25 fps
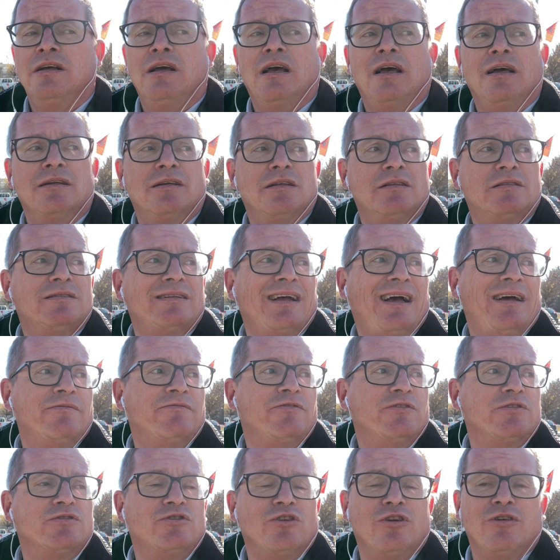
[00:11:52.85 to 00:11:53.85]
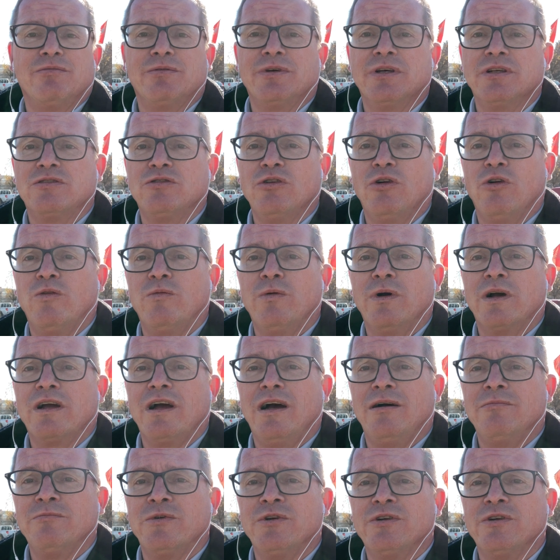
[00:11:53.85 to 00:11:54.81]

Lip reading: and it's time for Serbia to overcome